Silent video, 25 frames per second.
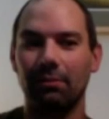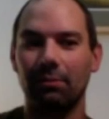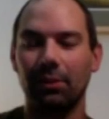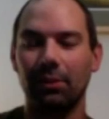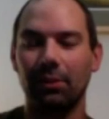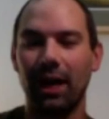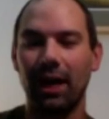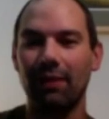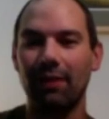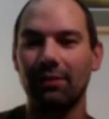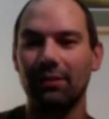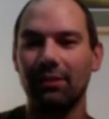
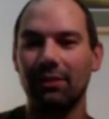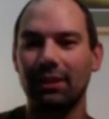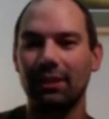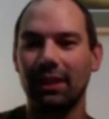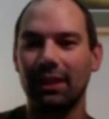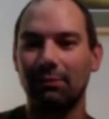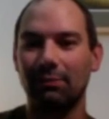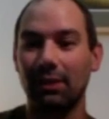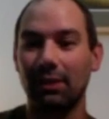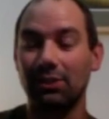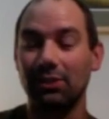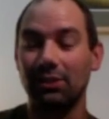privacy,
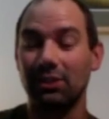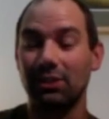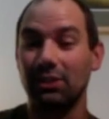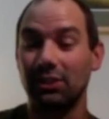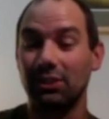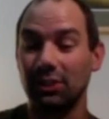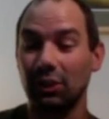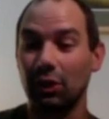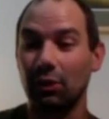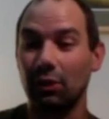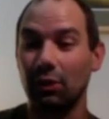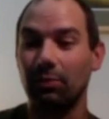especially
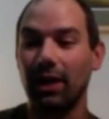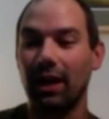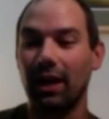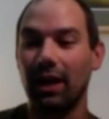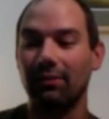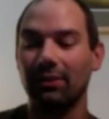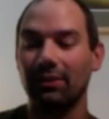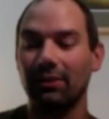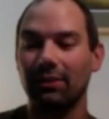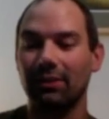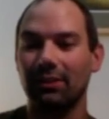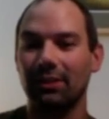
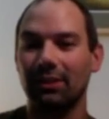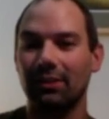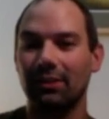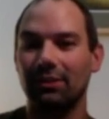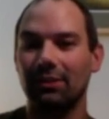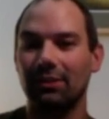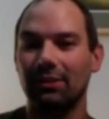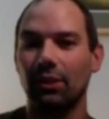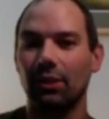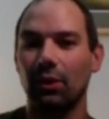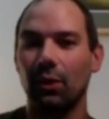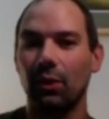geo-privacy,
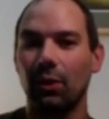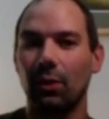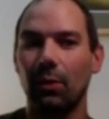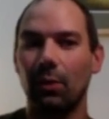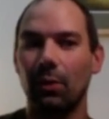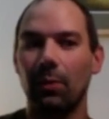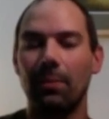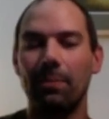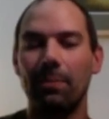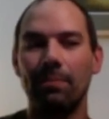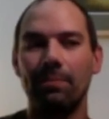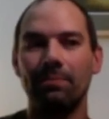is
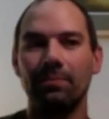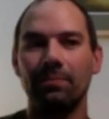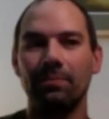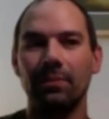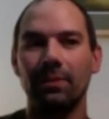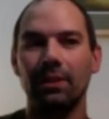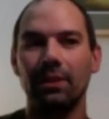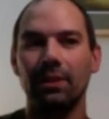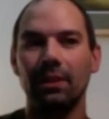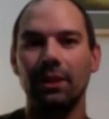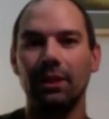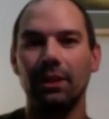so
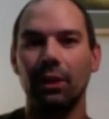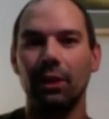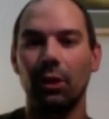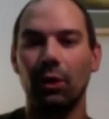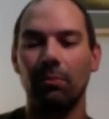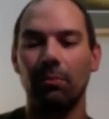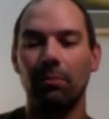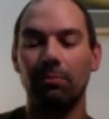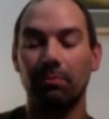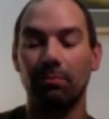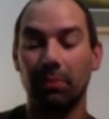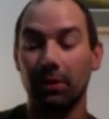
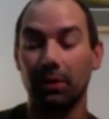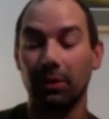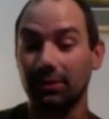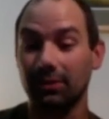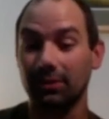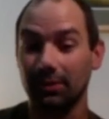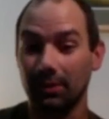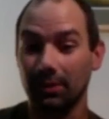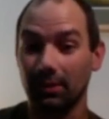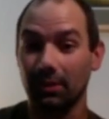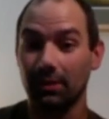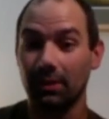
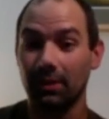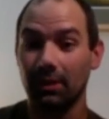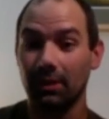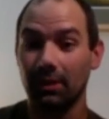personal.